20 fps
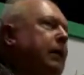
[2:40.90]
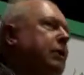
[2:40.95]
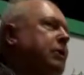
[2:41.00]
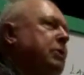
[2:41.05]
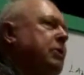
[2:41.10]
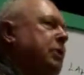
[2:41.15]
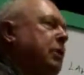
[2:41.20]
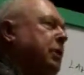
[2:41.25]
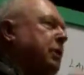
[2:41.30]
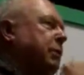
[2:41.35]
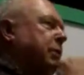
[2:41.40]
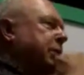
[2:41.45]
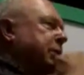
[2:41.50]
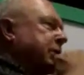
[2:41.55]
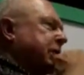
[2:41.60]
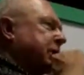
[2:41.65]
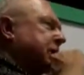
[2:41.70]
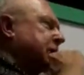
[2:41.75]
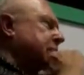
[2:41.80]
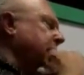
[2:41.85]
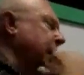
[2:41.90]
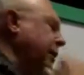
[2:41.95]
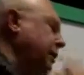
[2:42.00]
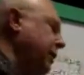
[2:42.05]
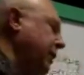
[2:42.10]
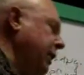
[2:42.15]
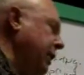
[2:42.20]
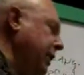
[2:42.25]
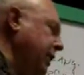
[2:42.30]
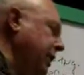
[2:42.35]
It certainly wasn't a
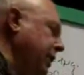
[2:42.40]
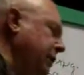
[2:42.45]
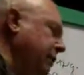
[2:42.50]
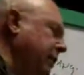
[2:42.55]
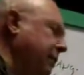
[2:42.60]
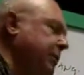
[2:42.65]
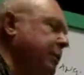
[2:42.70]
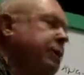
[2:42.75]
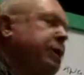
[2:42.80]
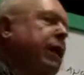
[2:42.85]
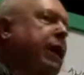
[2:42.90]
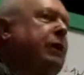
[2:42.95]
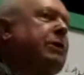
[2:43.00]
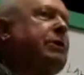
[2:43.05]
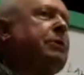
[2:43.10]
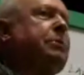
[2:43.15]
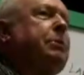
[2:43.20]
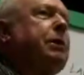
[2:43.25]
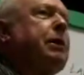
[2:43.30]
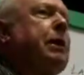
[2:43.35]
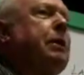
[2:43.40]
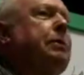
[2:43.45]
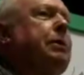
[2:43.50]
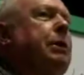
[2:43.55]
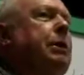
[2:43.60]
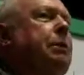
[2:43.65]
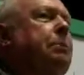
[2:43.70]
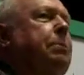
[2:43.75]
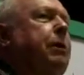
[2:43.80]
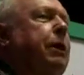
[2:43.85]
salary that would give them a chance to become
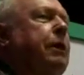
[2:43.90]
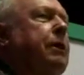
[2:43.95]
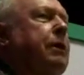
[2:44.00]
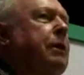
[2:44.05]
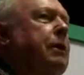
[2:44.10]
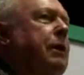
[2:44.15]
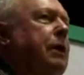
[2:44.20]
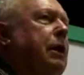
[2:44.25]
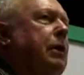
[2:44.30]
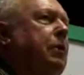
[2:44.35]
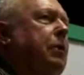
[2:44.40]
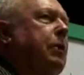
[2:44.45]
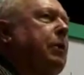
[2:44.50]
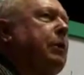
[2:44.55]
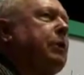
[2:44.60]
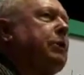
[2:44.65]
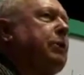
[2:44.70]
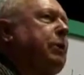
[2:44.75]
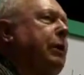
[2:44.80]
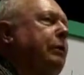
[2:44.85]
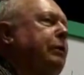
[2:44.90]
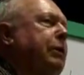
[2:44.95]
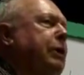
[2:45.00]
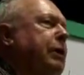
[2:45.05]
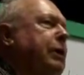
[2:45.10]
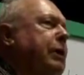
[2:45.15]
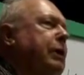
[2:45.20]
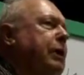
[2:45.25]
independent in any way whatsoever.